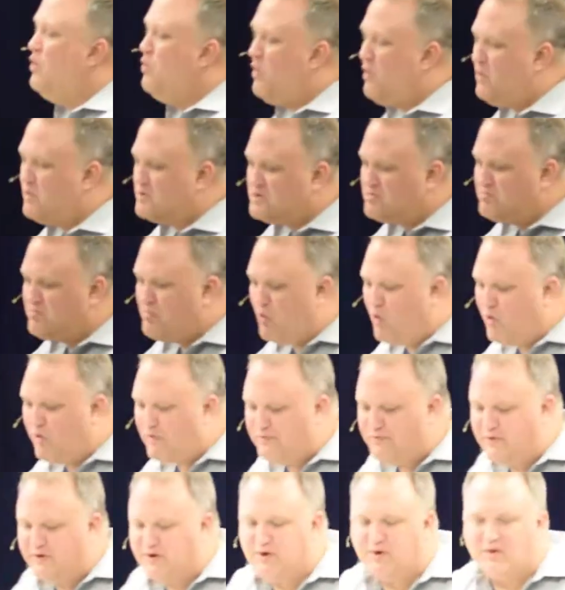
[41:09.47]
wants more
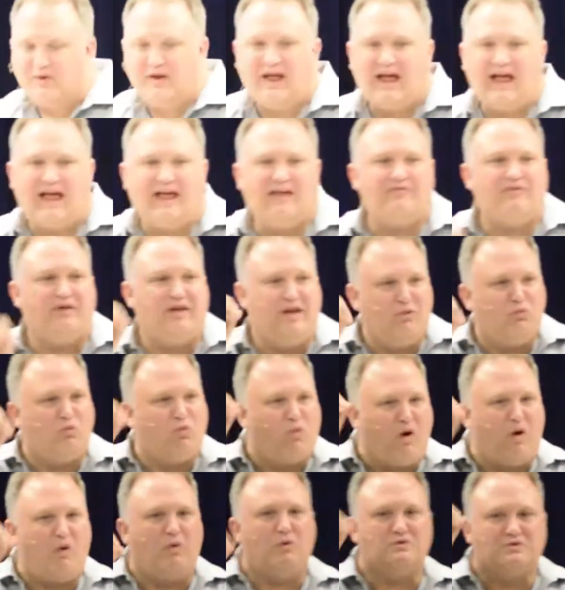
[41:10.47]
for your life. He
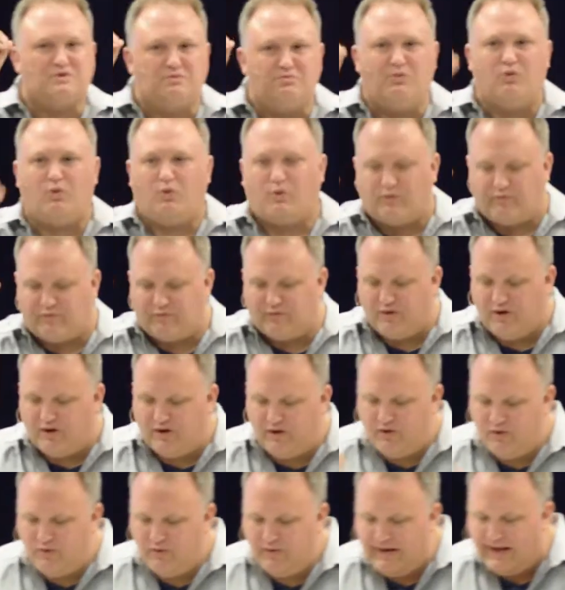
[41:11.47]
wants more for
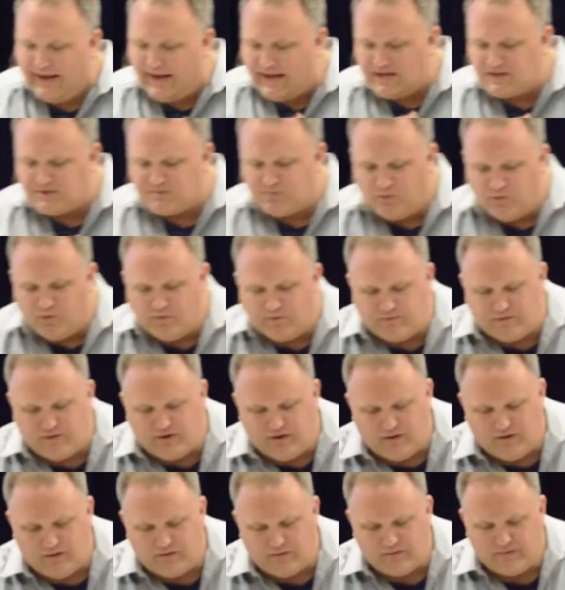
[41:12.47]
you, He has more for
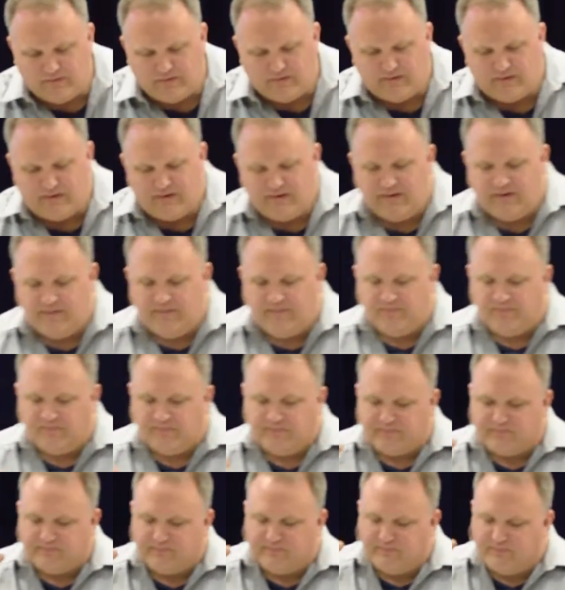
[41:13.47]
you.
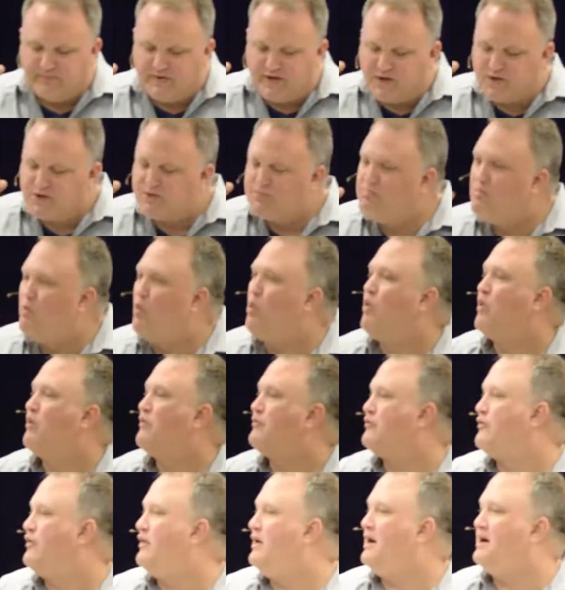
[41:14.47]
There's more
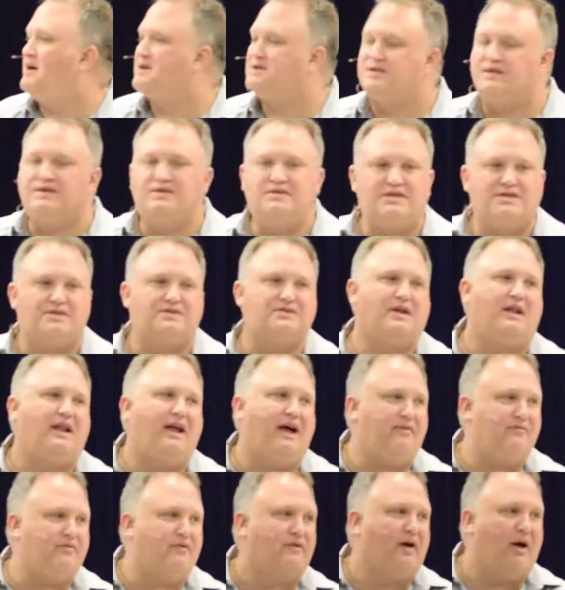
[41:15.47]
for us than just a
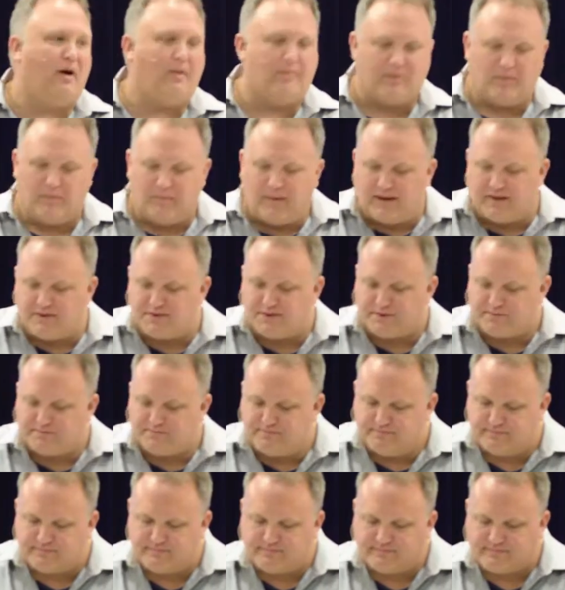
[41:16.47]
life of compromise.
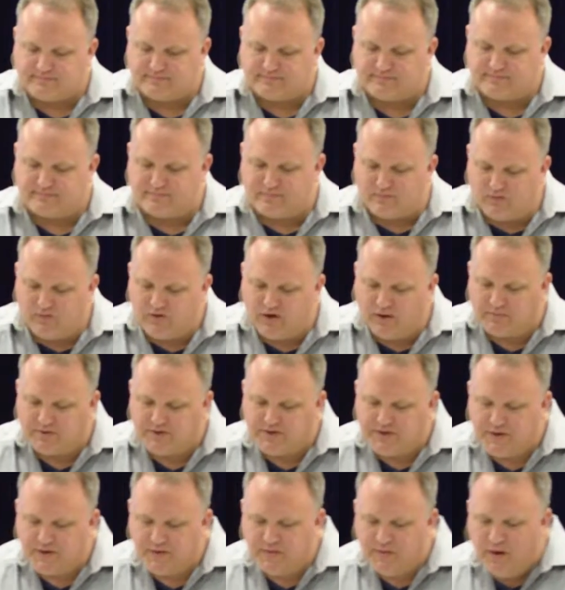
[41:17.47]
Number
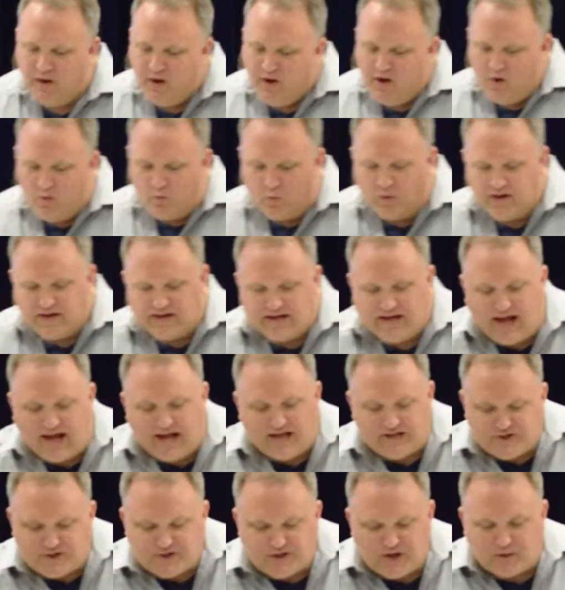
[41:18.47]
two, when
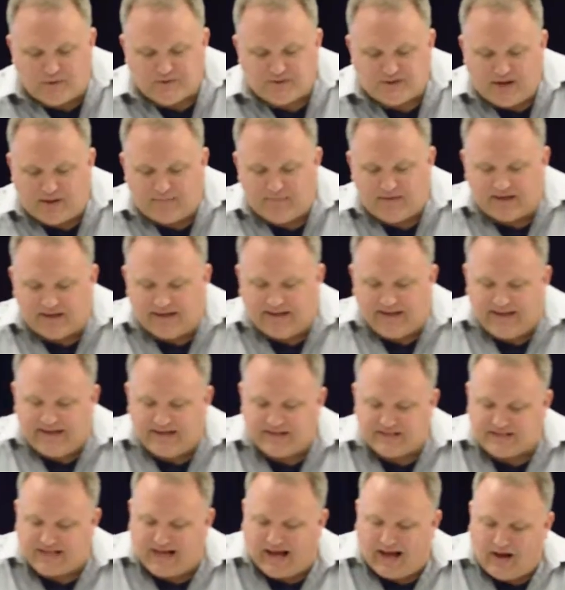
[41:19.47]
God shows up to get
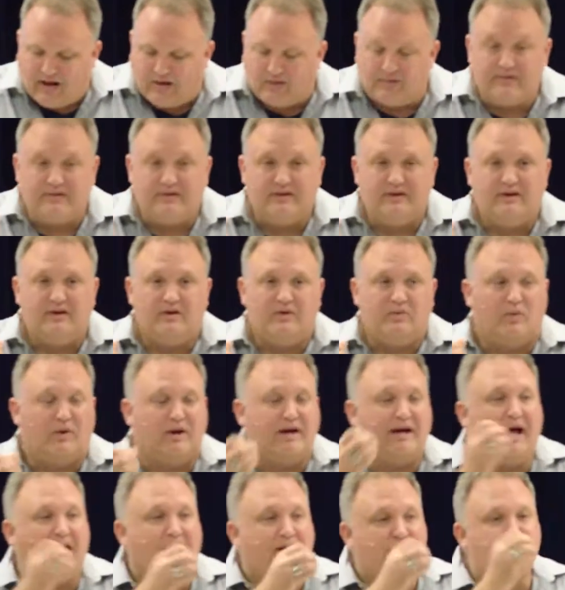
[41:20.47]
us out, when
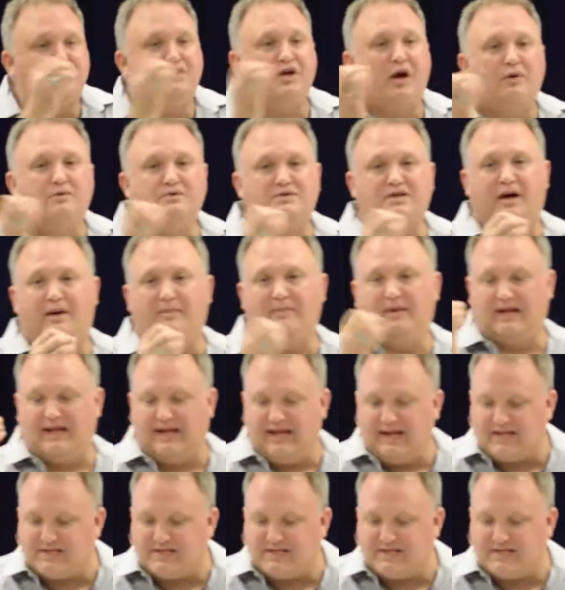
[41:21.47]
God shows up to get